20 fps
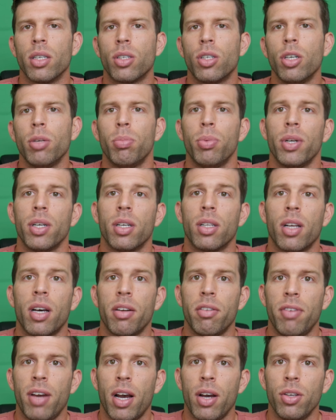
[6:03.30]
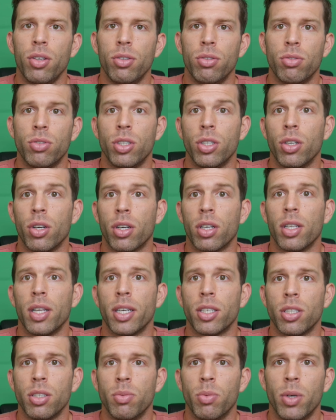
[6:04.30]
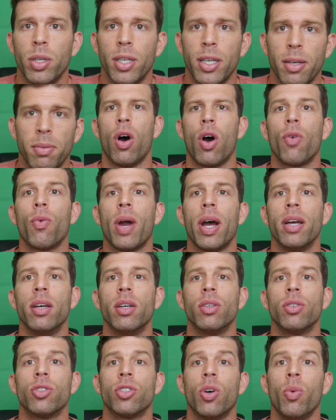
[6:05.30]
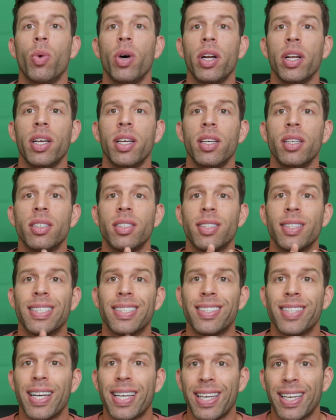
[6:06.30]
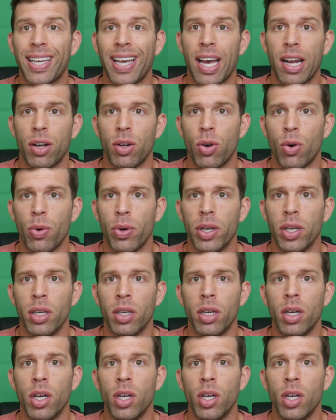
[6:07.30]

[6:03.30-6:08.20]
could bring a lot of value to your collection one day. Alright, so what is the second category?